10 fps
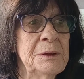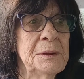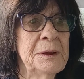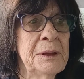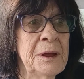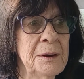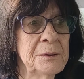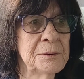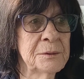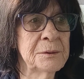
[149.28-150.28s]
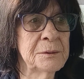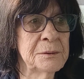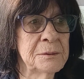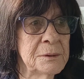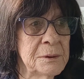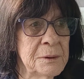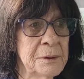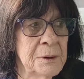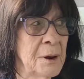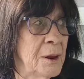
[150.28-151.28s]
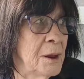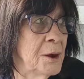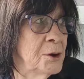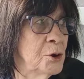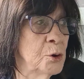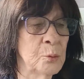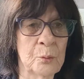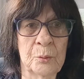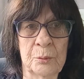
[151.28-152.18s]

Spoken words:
And I knew